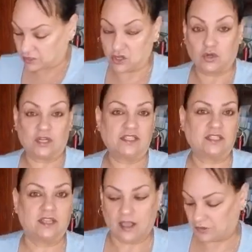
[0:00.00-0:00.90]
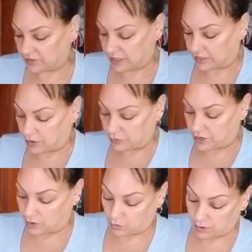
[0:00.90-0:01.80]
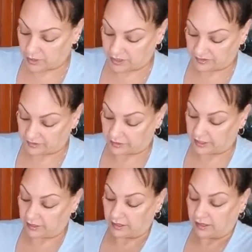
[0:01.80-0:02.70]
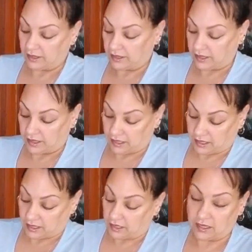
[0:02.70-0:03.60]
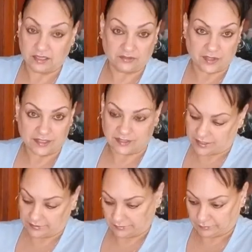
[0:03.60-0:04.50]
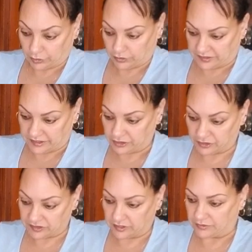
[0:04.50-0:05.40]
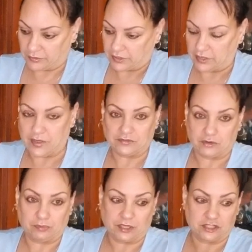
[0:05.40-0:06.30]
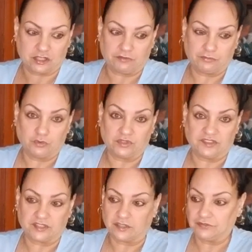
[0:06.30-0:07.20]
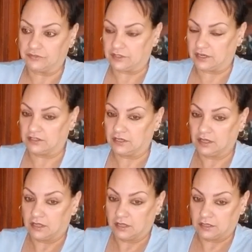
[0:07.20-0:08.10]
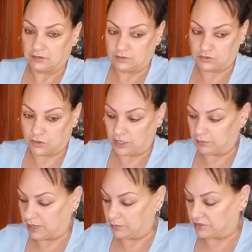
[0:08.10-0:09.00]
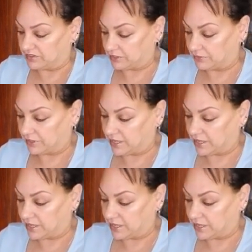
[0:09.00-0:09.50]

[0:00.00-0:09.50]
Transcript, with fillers: go Lisi. I was hanging out with her at Walmart yesterday. And we had to get, you know, essential stuff that we need. We have to replenish our food and stuff and our toilet paper and stuff like